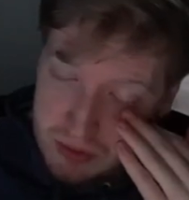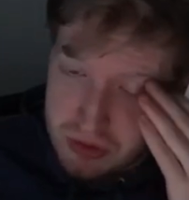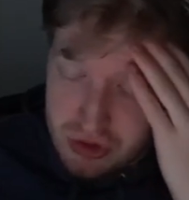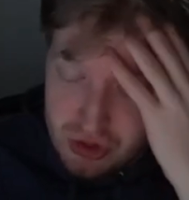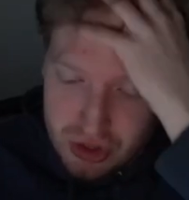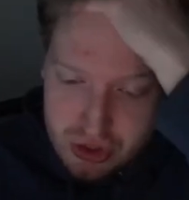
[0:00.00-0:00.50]

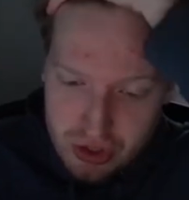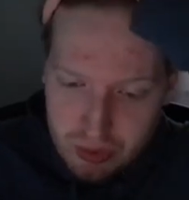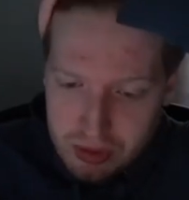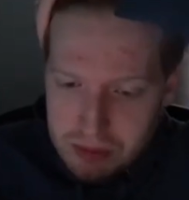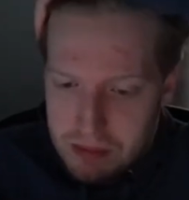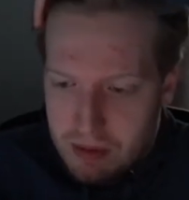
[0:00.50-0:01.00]
should
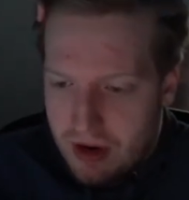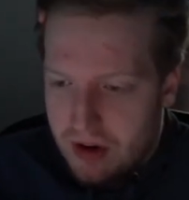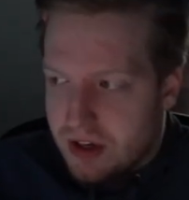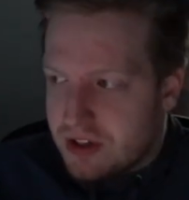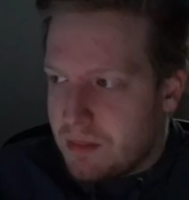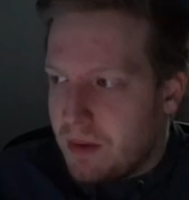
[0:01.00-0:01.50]
generally be better
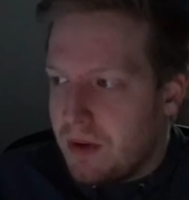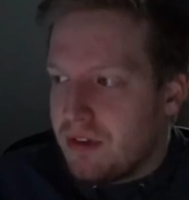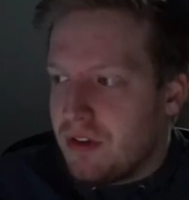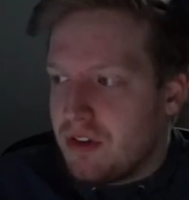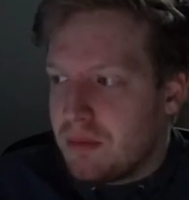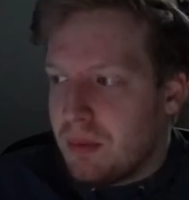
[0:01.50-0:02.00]
as opposed to
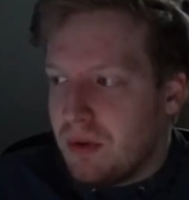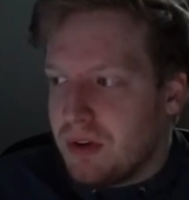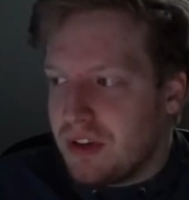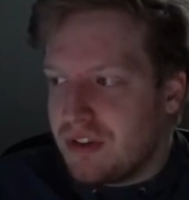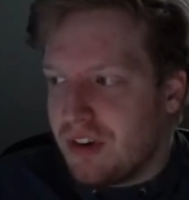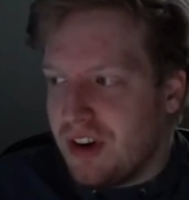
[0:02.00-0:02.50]
just pulling
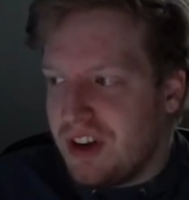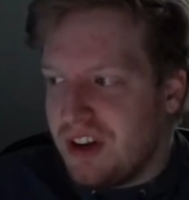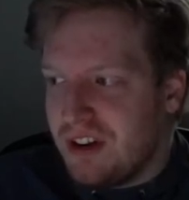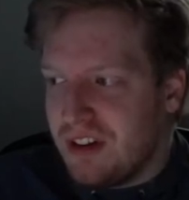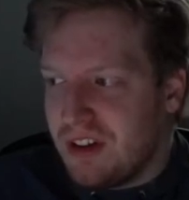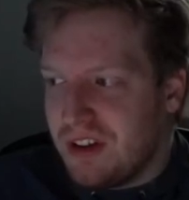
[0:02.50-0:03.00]
it straight
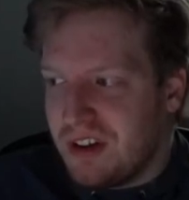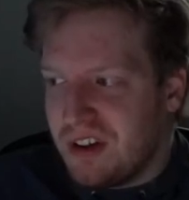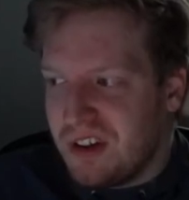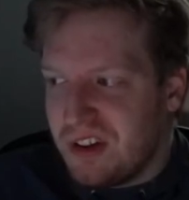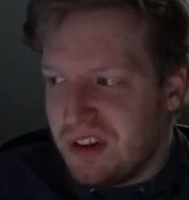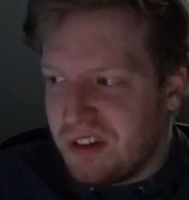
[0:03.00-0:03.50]
into
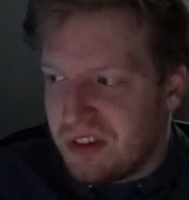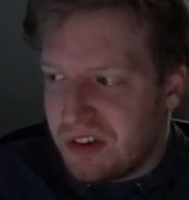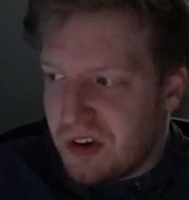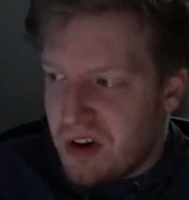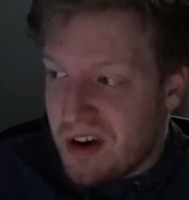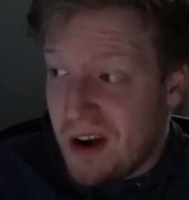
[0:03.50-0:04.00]
the
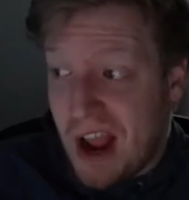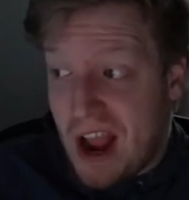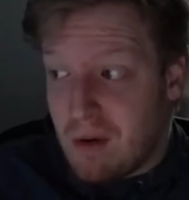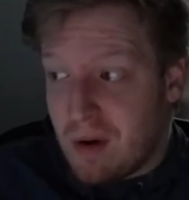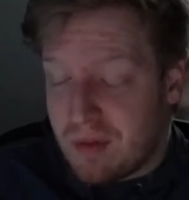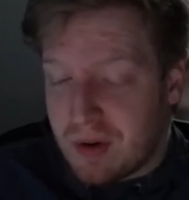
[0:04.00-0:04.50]
cigar.
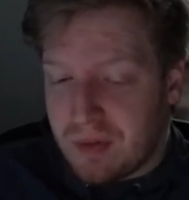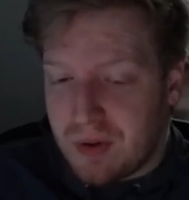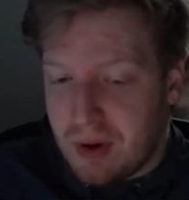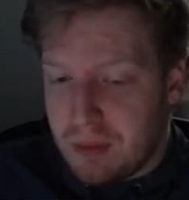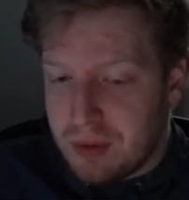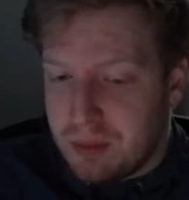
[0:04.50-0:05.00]
However, if you're
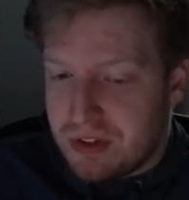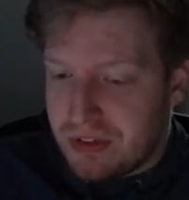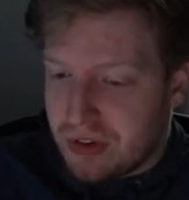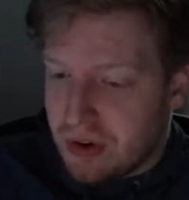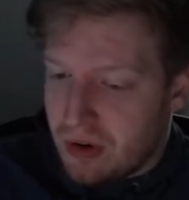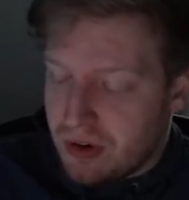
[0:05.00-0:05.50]
able to miss
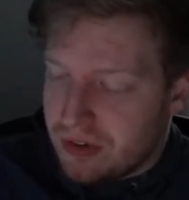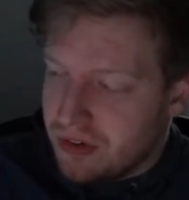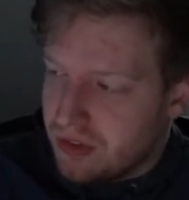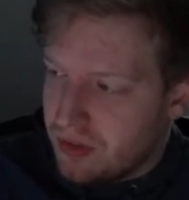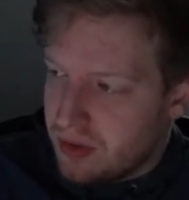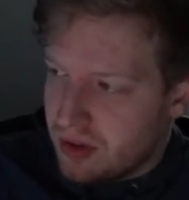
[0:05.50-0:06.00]
Cigar's
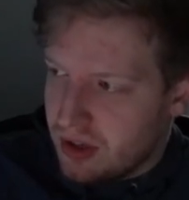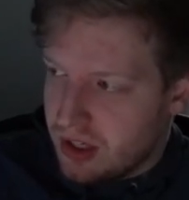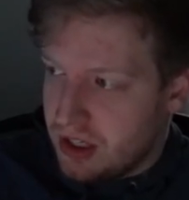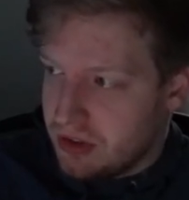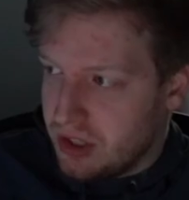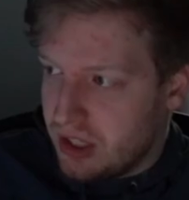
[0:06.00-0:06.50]

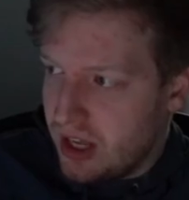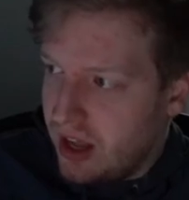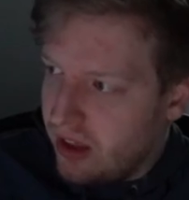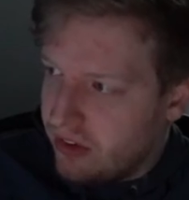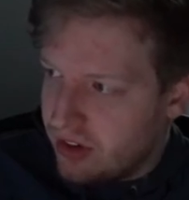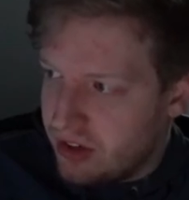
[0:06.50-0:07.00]
healing
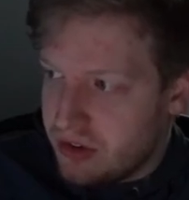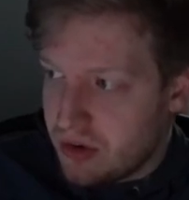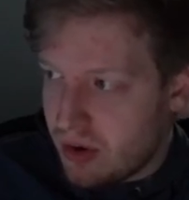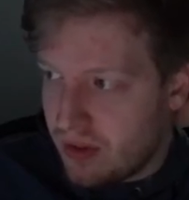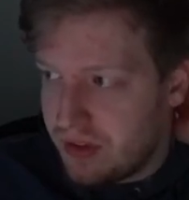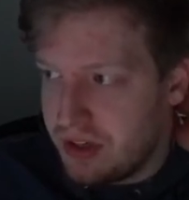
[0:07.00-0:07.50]
cast and you don't
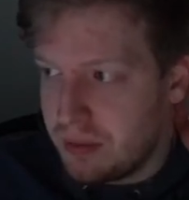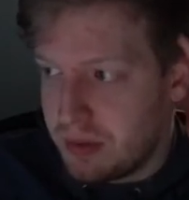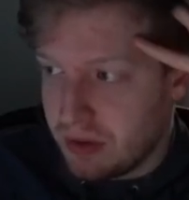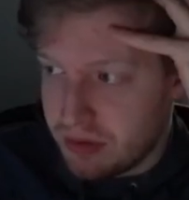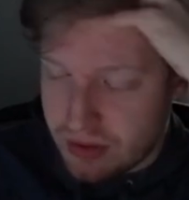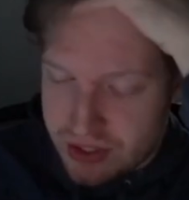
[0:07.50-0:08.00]
have to end up
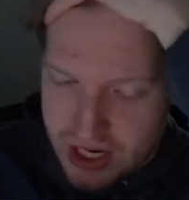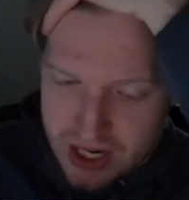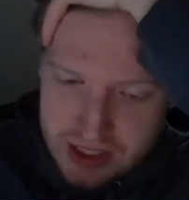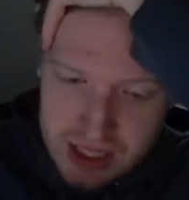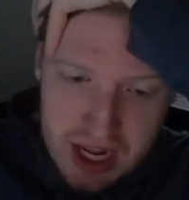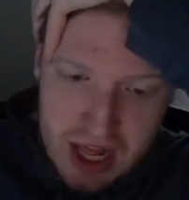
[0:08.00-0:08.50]
killing those
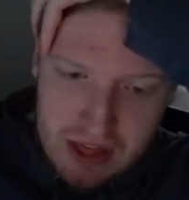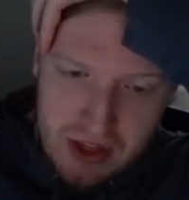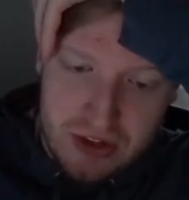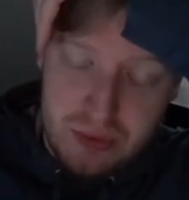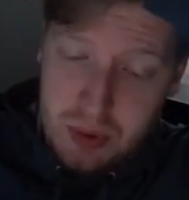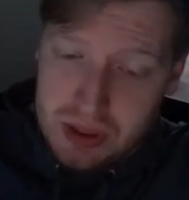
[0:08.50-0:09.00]
ads,
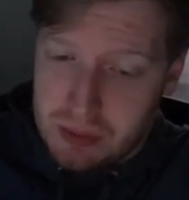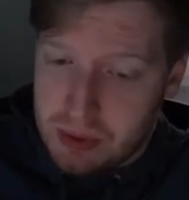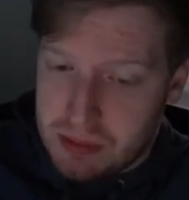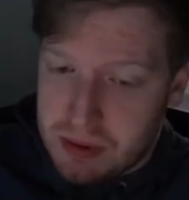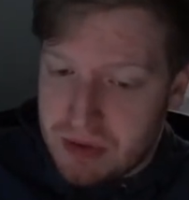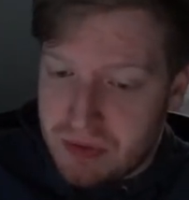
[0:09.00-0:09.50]
that's really, really
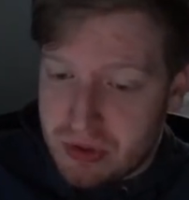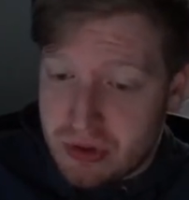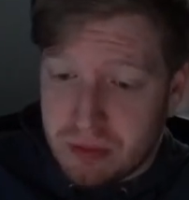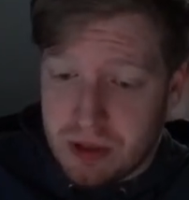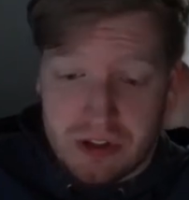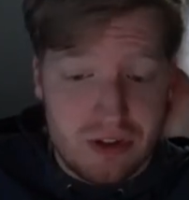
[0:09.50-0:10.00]
beneficial,
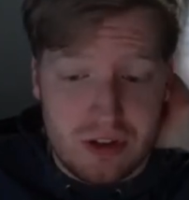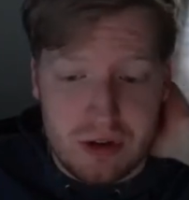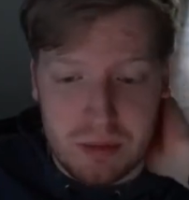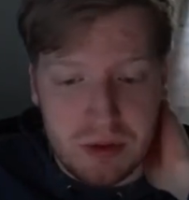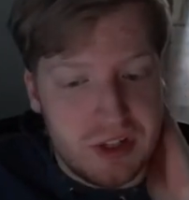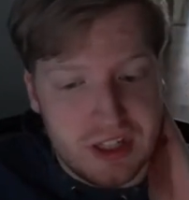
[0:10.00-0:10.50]
much to your
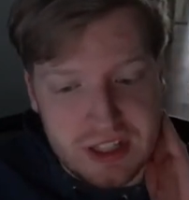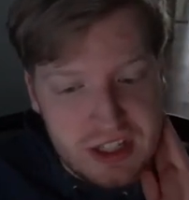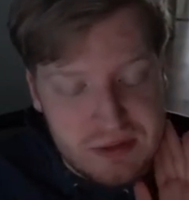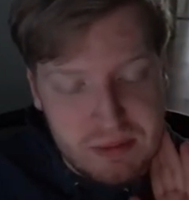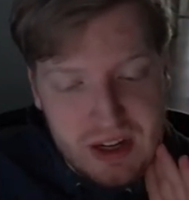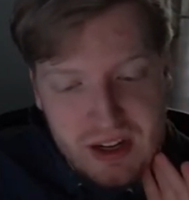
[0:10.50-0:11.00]
Moonkin's
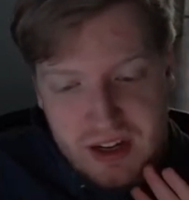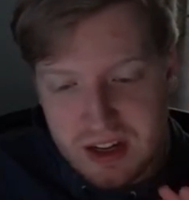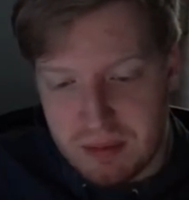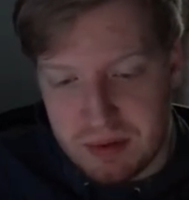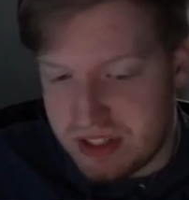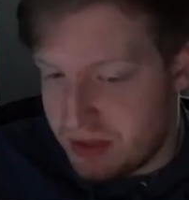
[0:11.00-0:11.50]
dismay,
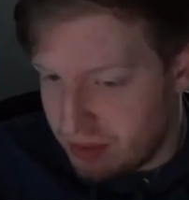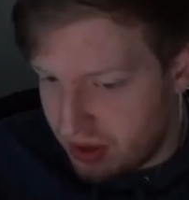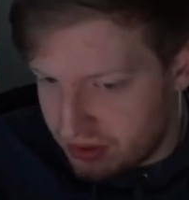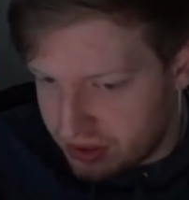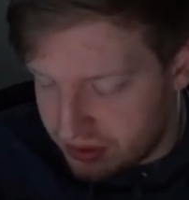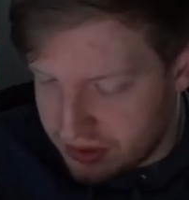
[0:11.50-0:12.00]
because they would rather
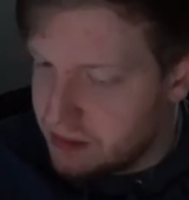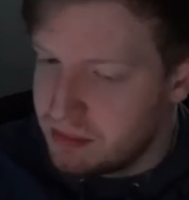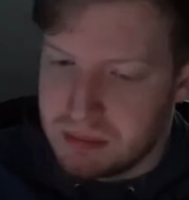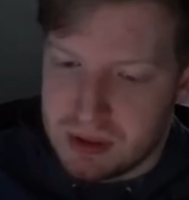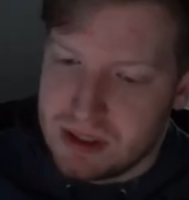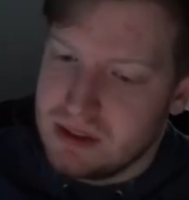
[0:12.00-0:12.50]
kill them.
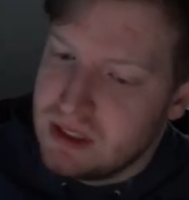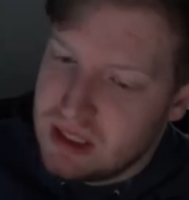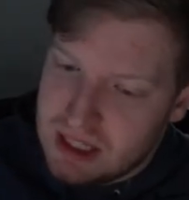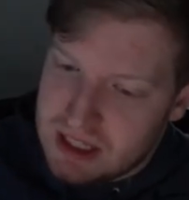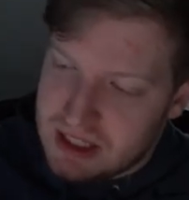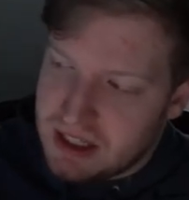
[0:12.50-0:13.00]
But
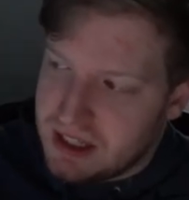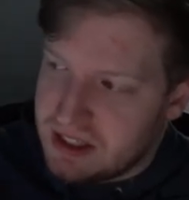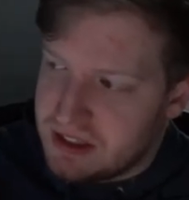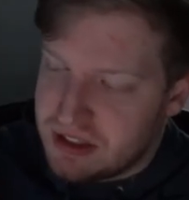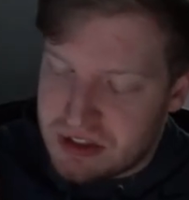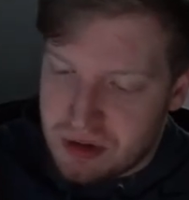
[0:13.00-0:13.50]
the
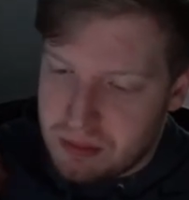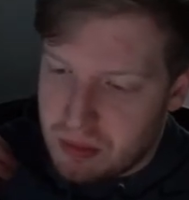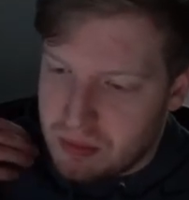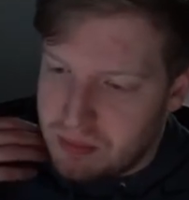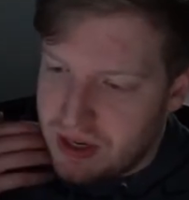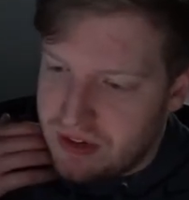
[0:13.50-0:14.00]

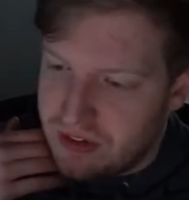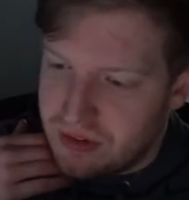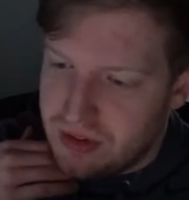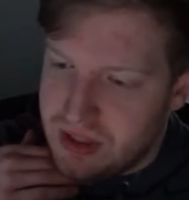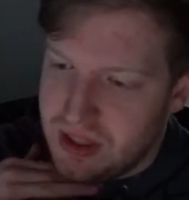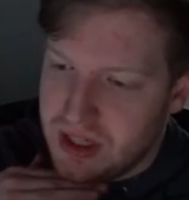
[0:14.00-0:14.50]
Stoneborn,
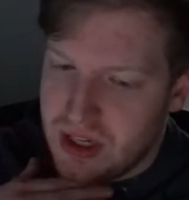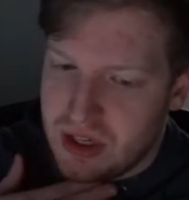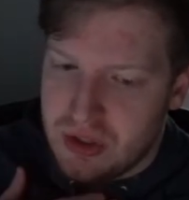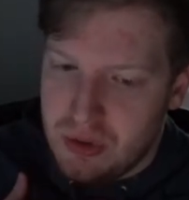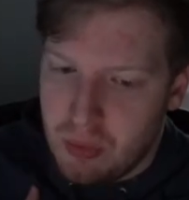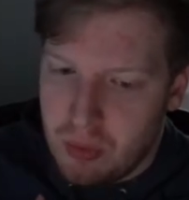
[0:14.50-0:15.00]
basically,
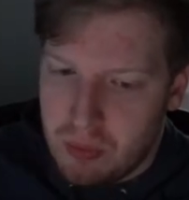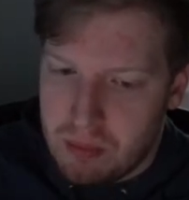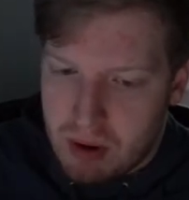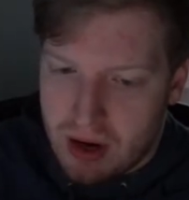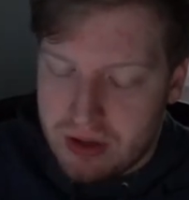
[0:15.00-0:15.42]
you will mind